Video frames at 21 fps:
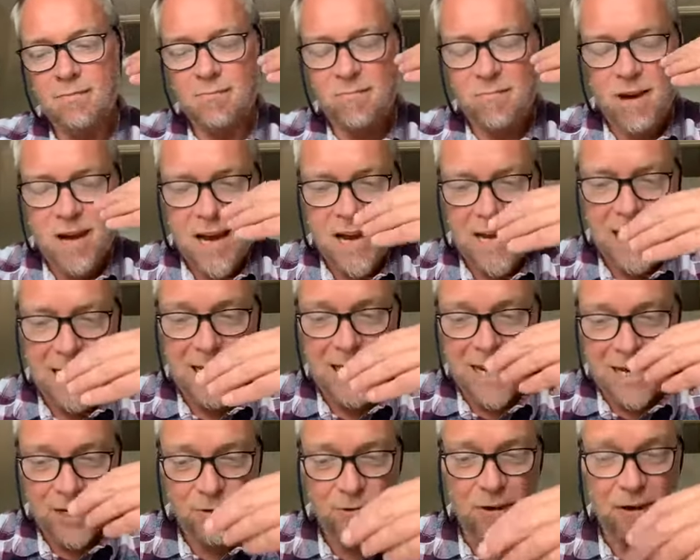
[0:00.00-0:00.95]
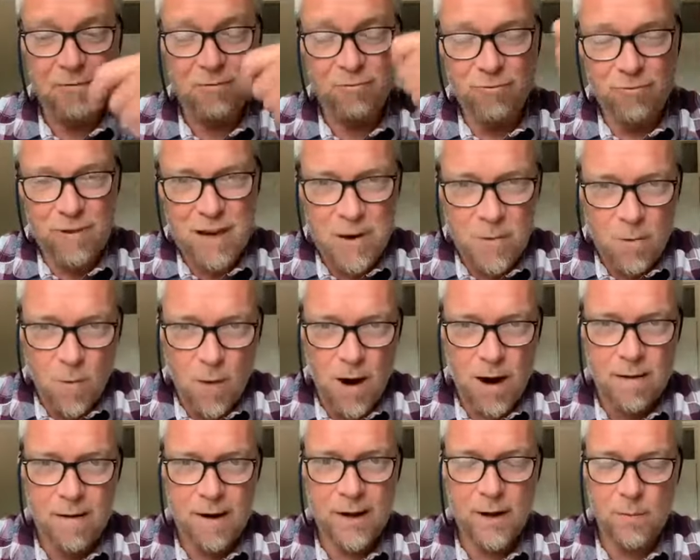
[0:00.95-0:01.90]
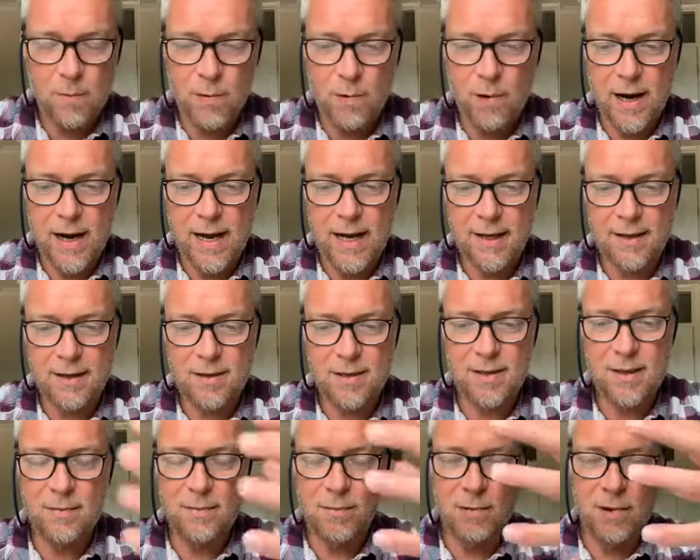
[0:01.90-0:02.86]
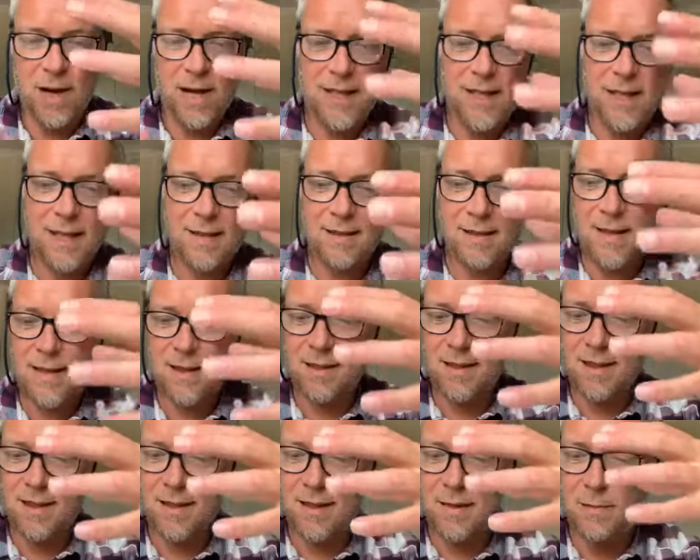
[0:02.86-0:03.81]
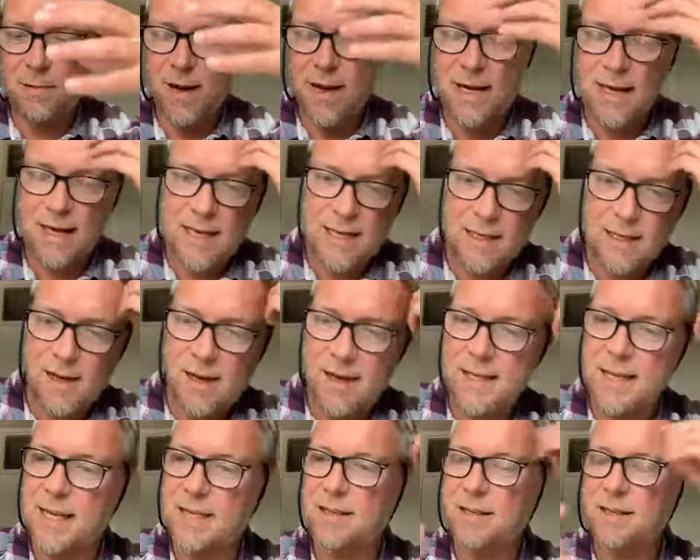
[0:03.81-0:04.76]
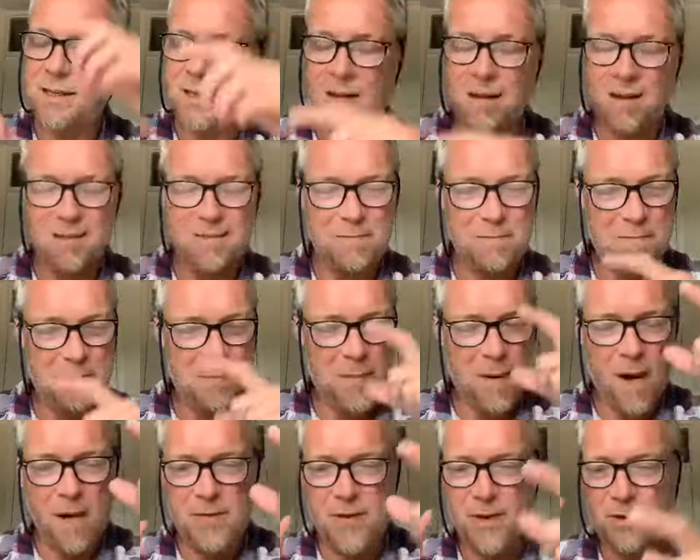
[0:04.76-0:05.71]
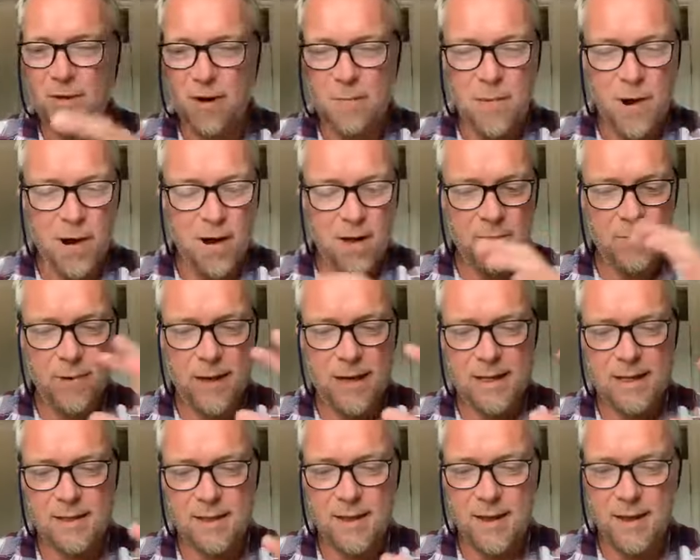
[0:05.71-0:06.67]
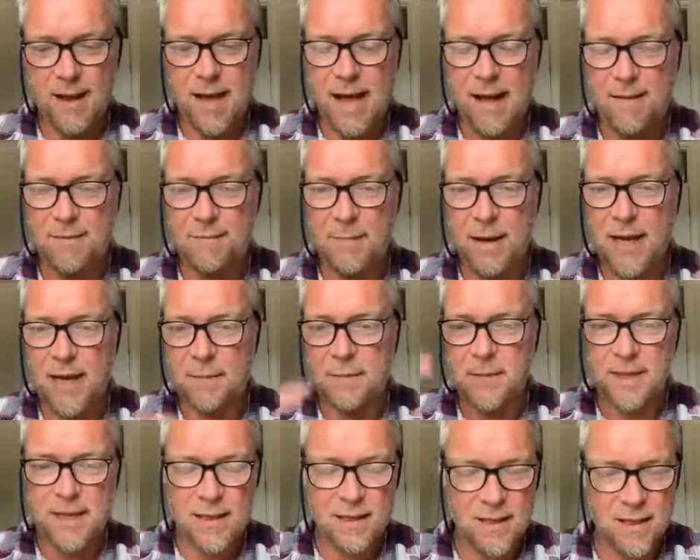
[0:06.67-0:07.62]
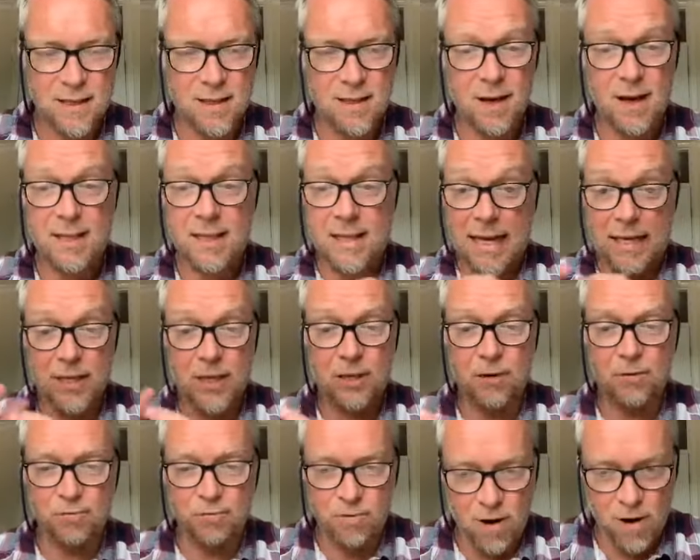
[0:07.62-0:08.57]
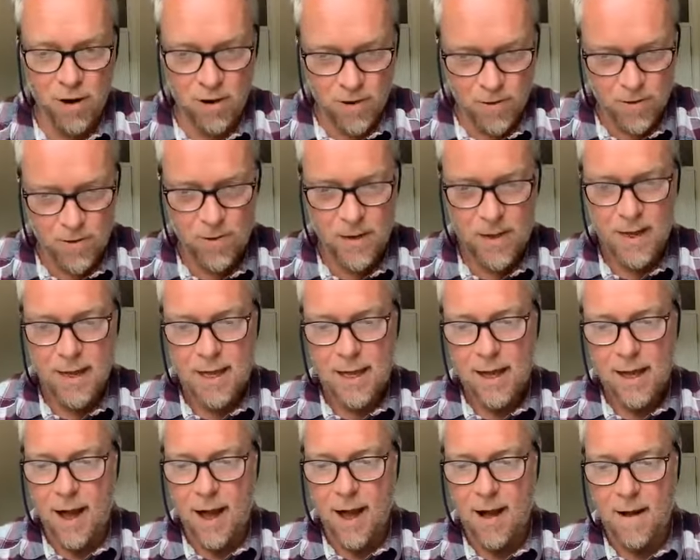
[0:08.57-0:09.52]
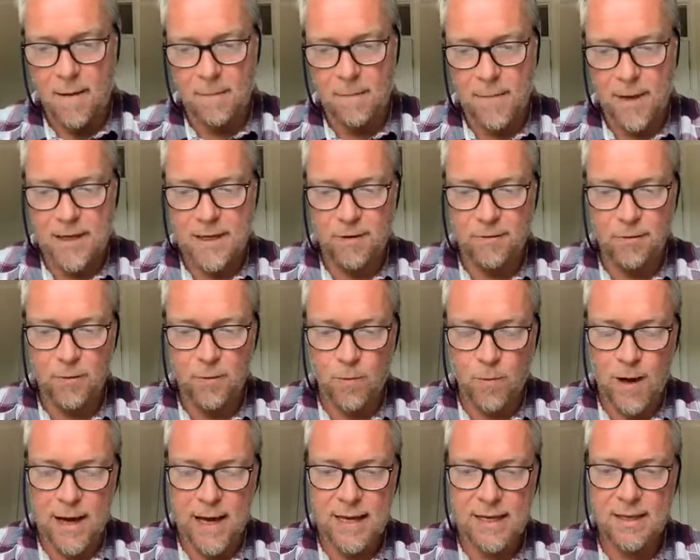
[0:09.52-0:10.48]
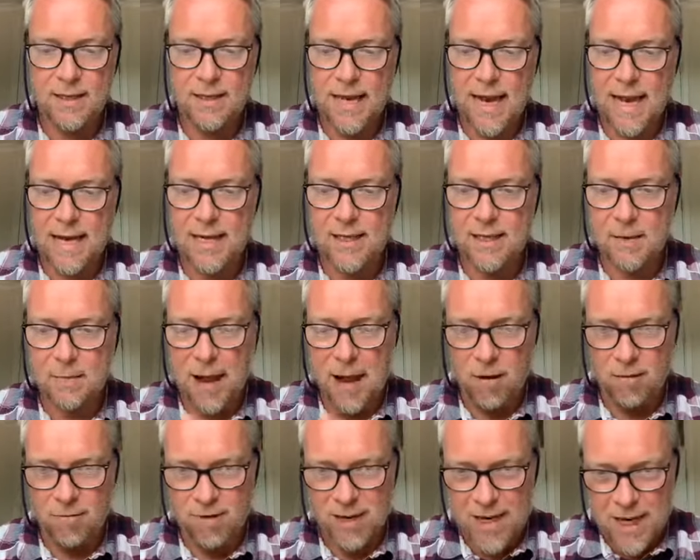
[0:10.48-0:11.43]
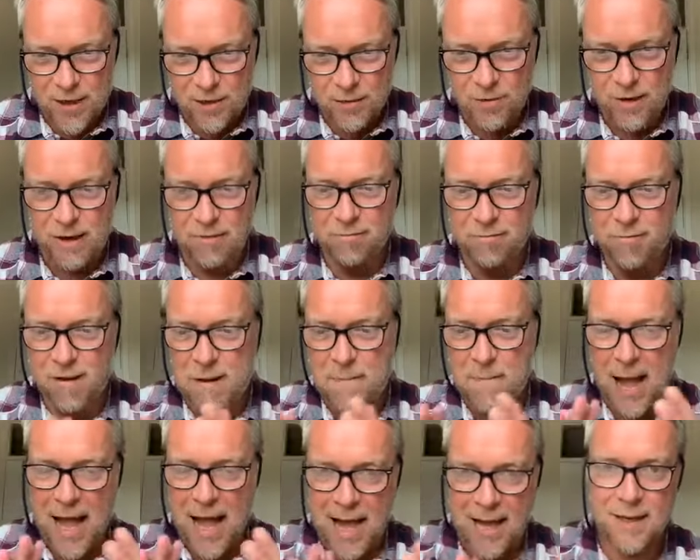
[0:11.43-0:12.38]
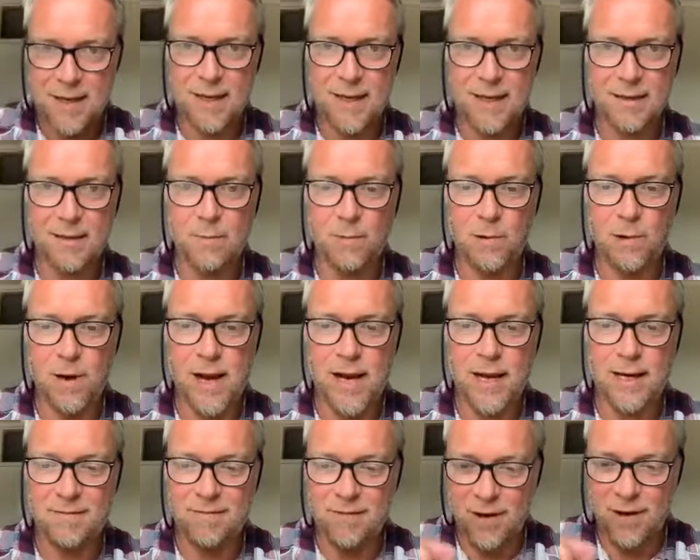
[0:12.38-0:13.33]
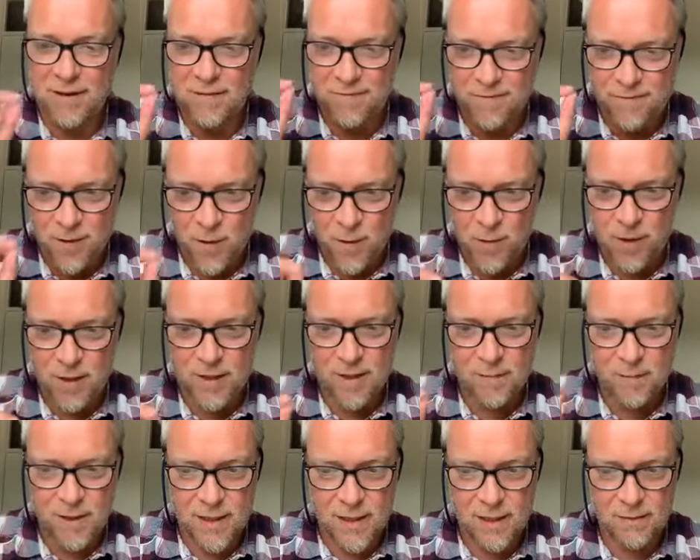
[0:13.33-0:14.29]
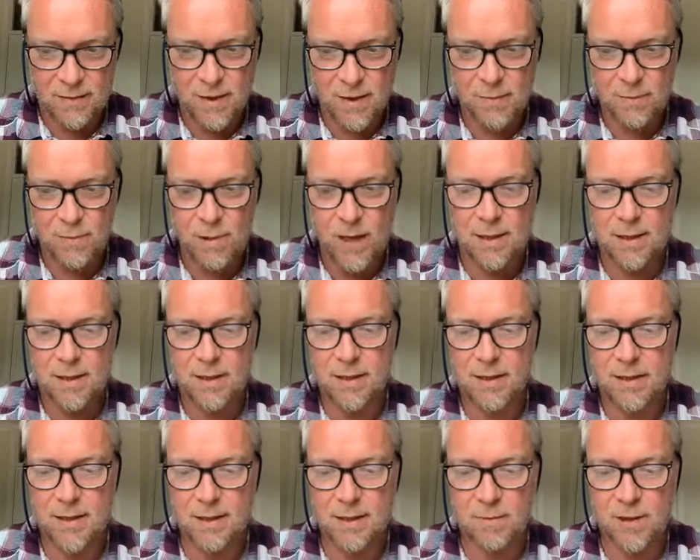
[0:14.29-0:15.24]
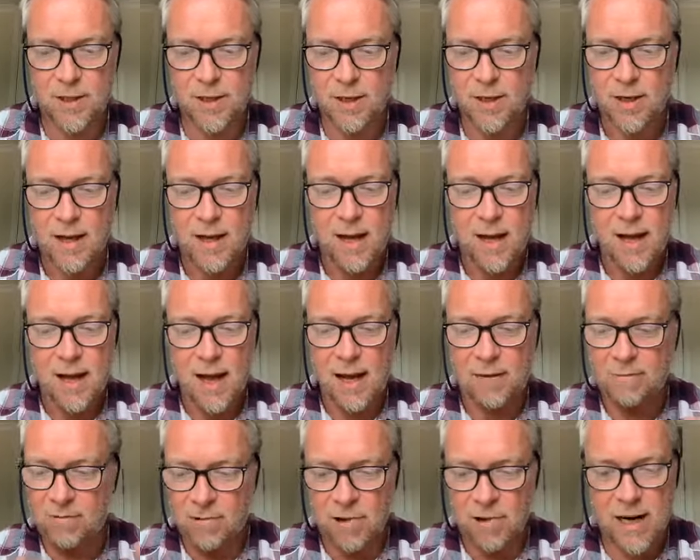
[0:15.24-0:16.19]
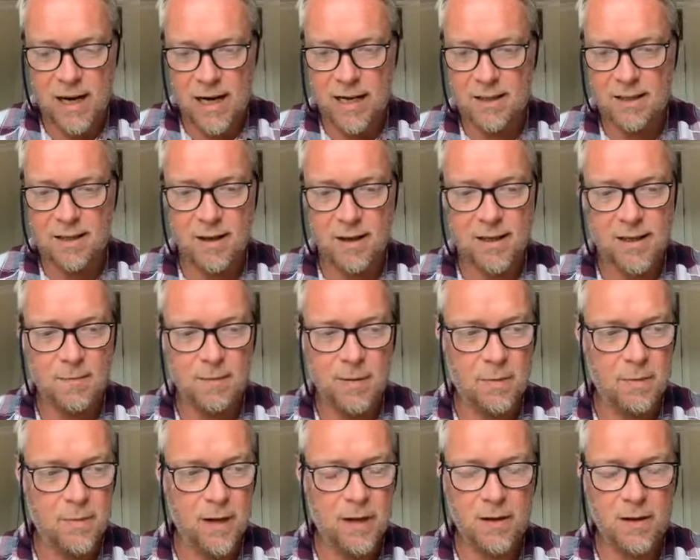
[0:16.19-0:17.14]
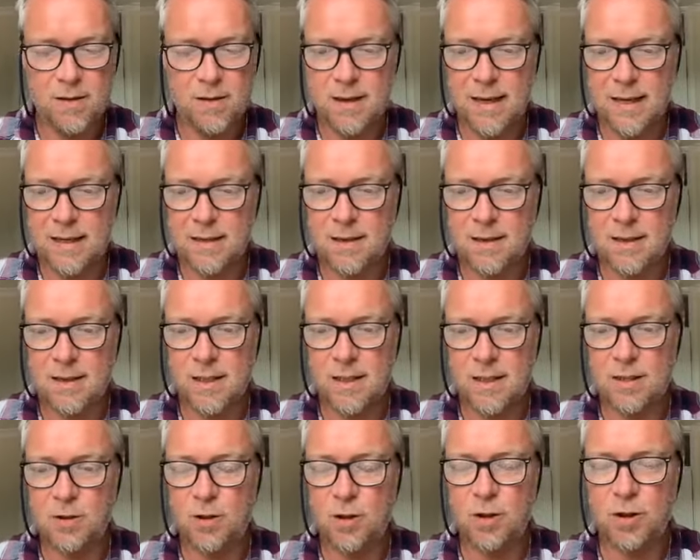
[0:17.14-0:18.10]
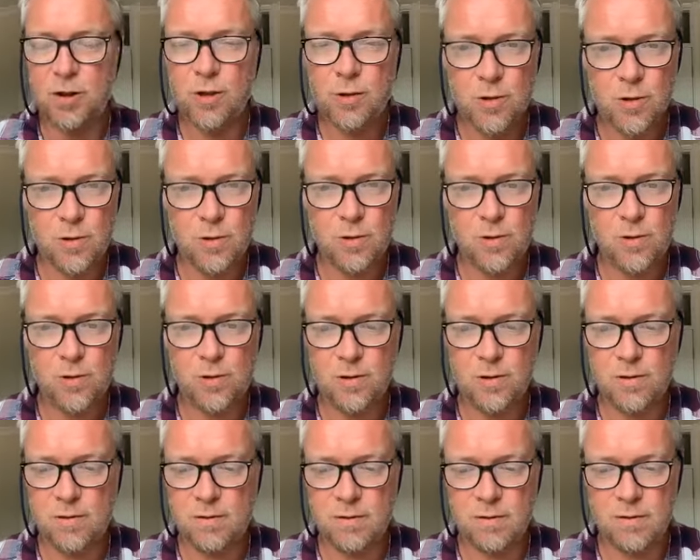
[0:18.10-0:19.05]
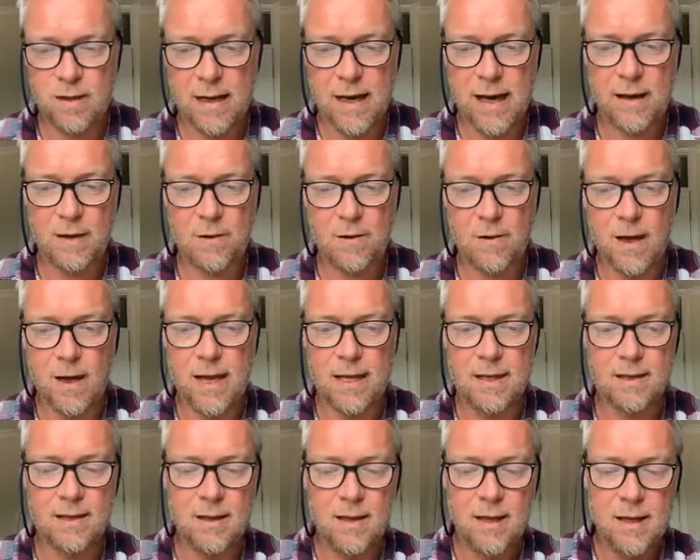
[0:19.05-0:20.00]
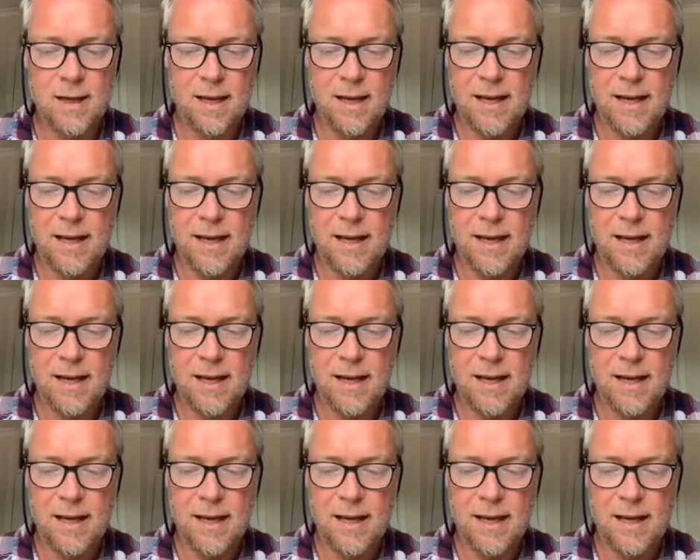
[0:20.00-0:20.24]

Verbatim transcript: really, literally rewiring your brain because the brain, the, the, the brain and anxiety has a certain neuro pathways that have become sensitized, they actually grow um, in different ways. And it's about literally repatterning the brain, very focus specific practices, which I'm really excited about because anxiety is huge now. And